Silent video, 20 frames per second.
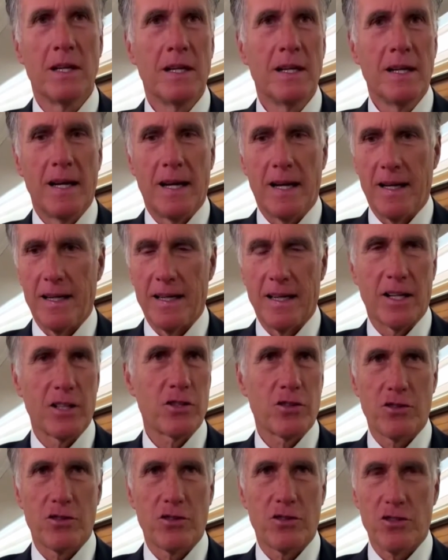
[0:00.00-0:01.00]
to be scaled
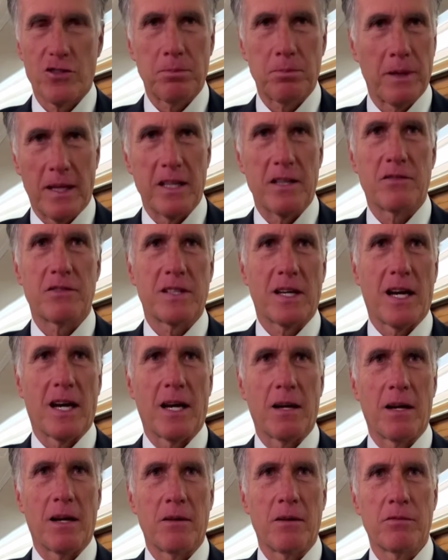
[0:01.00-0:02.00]
back to pass.
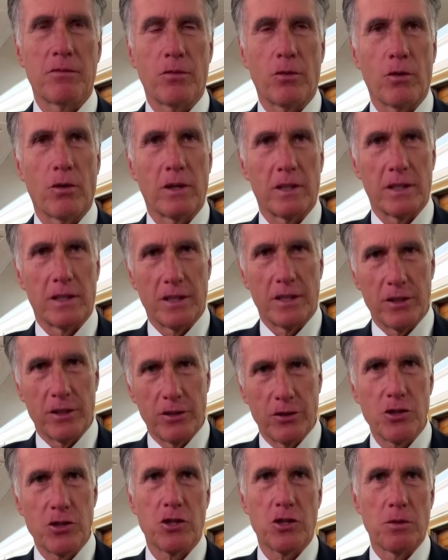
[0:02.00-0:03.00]
Moderate
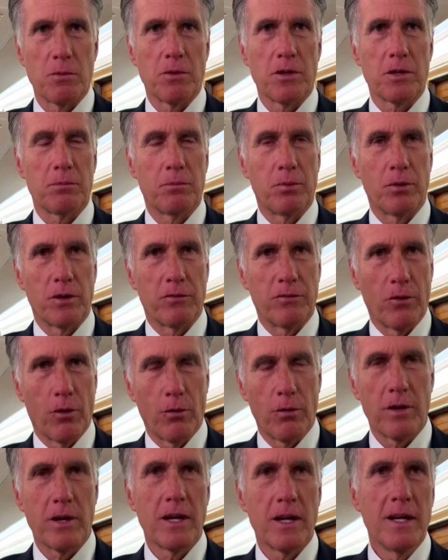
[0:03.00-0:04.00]
Democratic Senator
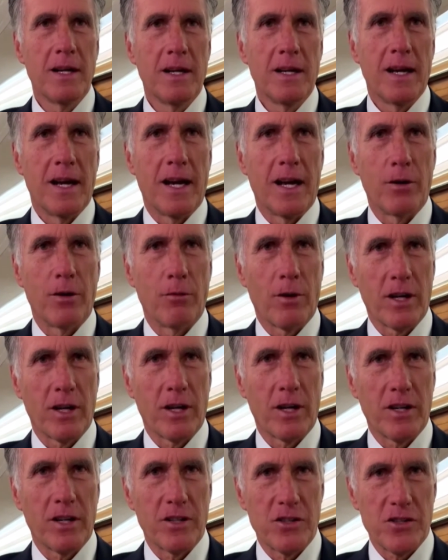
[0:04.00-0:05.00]
Joe Manchin said he
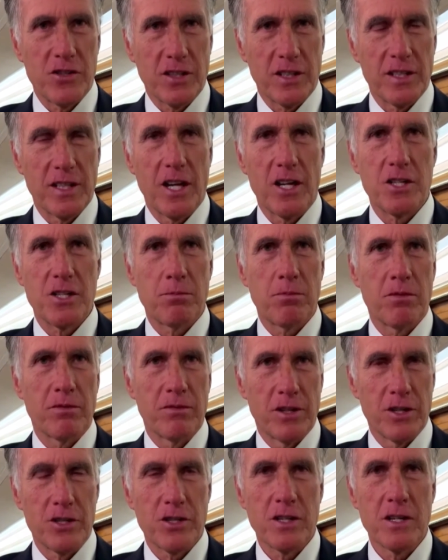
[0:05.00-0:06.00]
believed it would take weeks
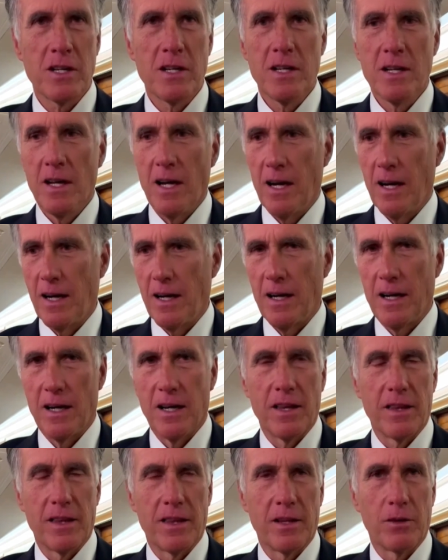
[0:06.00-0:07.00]
to reach agreement.
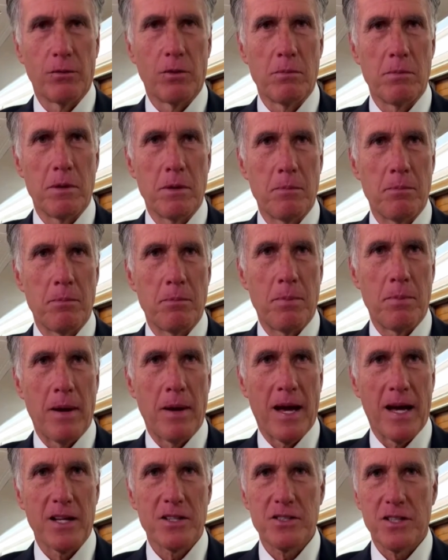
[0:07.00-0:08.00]
House
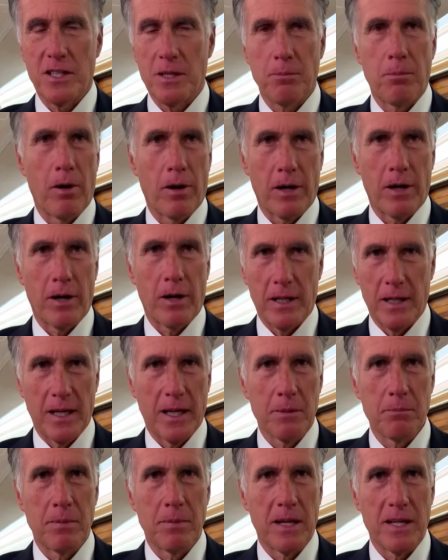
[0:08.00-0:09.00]
Democrats urged Manchin
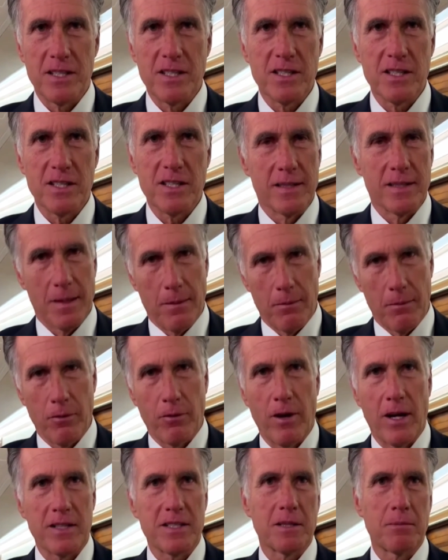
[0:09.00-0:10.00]
and Sinema to say
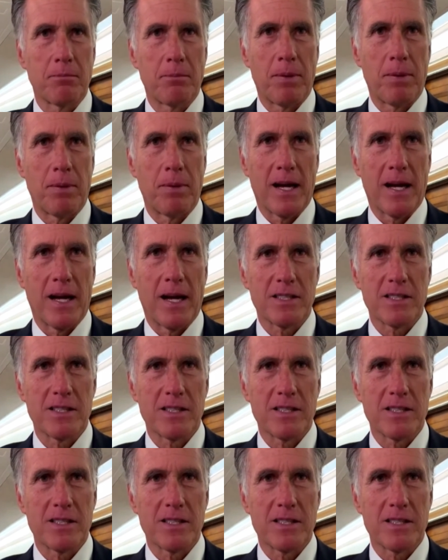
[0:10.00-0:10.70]
publicly what they want.